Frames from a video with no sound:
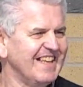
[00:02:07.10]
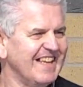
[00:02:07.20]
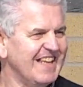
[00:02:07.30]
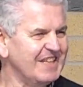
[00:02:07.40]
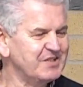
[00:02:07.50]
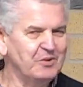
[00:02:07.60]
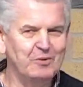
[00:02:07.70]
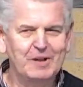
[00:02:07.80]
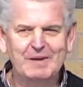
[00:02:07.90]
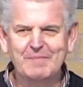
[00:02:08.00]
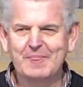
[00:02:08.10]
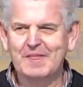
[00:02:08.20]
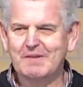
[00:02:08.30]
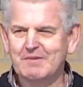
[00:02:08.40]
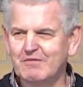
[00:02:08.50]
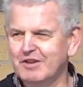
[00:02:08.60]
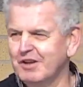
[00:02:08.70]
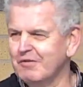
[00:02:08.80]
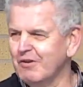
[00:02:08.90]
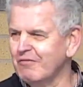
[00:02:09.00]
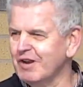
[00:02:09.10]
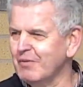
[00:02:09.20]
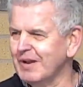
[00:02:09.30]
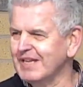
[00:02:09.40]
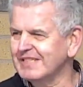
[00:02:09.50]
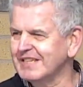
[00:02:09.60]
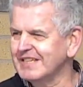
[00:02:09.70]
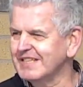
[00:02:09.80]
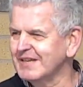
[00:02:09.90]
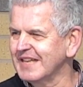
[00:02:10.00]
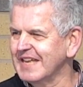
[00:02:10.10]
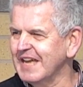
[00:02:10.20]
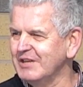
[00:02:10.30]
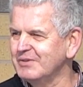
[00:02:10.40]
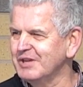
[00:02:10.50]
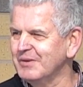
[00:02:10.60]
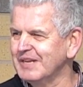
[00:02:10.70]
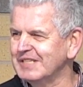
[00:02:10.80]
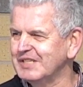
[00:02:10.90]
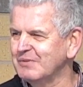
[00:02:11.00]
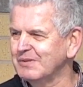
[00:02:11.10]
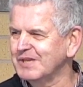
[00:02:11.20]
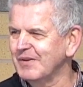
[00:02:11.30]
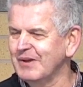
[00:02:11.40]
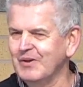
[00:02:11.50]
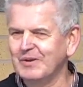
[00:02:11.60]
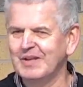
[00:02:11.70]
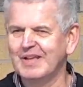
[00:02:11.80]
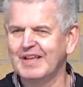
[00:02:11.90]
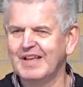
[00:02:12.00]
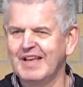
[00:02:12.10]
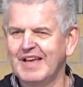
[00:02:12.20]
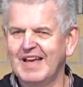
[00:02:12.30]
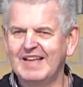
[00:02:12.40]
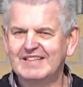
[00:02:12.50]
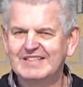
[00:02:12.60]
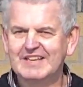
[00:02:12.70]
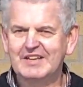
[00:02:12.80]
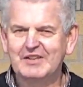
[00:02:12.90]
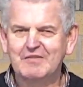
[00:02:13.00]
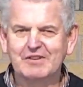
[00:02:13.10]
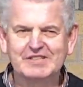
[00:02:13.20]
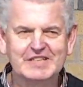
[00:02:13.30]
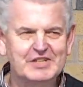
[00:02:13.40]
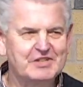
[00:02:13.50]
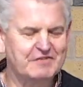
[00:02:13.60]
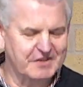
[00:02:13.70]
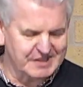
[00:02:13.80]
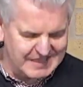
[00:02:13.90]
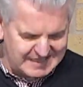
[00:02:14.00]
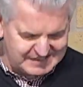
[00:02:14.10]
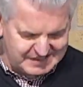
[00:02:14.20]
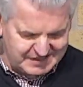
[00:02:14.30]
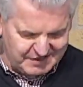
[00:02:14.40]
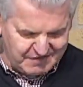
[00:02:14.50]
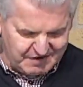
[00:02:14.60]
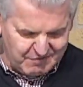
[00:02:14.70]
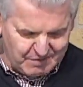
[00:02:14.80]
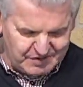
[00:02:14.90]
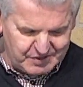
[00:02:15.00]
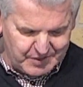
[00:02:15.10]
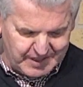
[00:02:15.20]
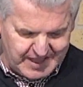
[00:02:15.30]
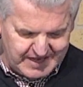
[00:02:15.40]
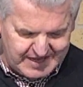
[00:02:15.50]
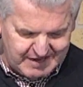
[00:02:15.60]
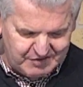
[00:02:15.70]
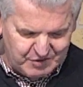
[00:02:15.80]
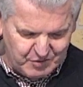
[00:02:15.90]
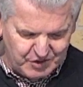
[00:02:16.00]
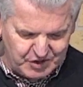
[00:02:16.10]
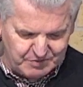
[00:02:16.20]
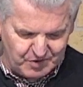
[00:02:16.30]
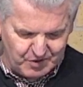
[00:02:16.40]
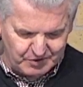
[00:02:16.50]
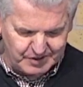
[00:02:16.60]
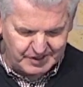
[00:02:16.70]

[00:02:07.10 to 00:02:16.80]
kids all, um, you know, not really willing to, to engage with you and listen to what's going on. And uh, you've got to teach the first lesson, and you've had a rubbishy weekend. How do you worship God?